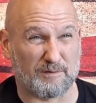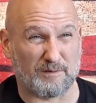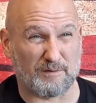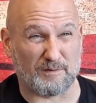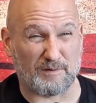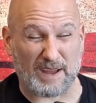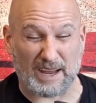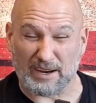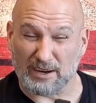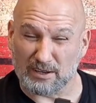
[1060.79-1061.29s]

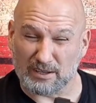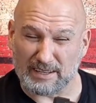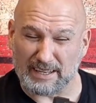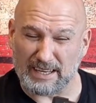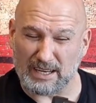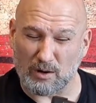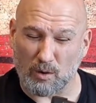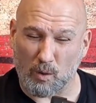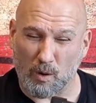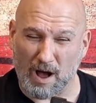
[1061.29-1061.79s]

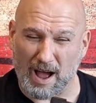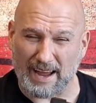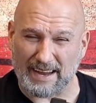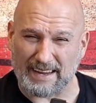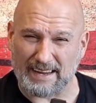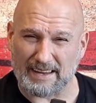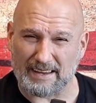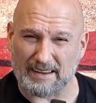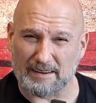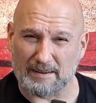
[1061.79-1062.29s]
fairly
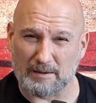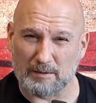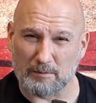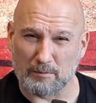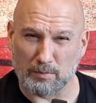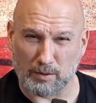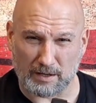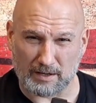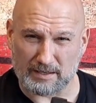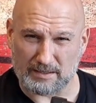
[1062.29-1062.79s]
quiet,
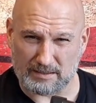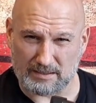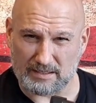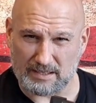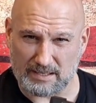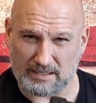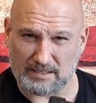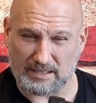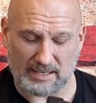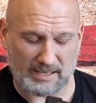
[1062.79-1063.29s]
but
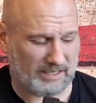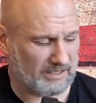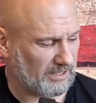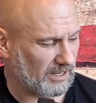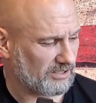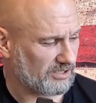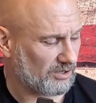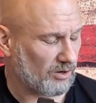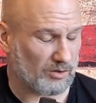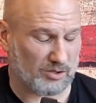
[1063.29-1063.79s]
it
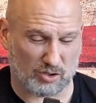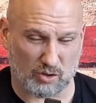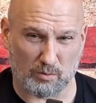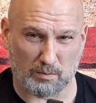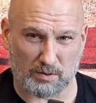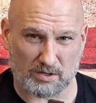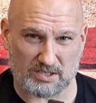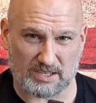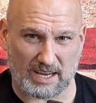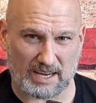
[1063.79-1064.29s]
does go
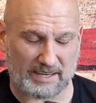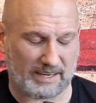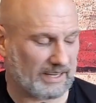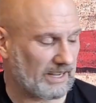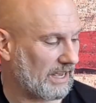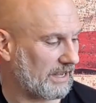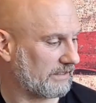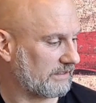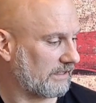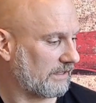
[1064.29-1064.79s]
supersonic
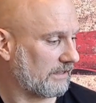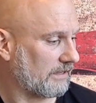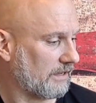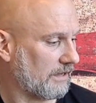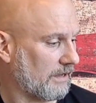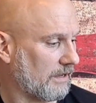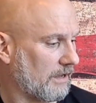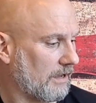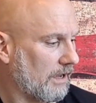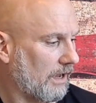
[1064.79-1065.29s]
on you.
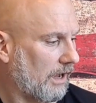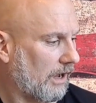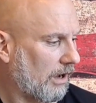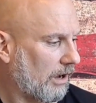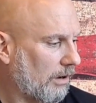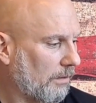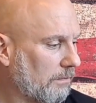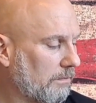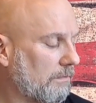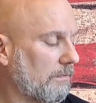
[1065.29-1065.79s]

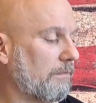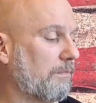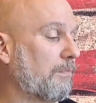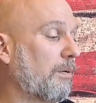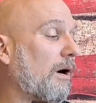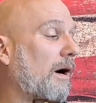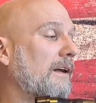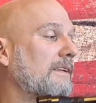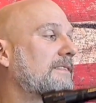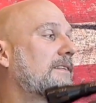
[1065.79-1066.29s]

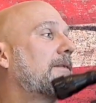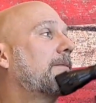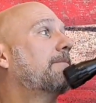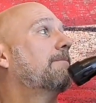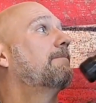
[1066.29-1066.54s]
But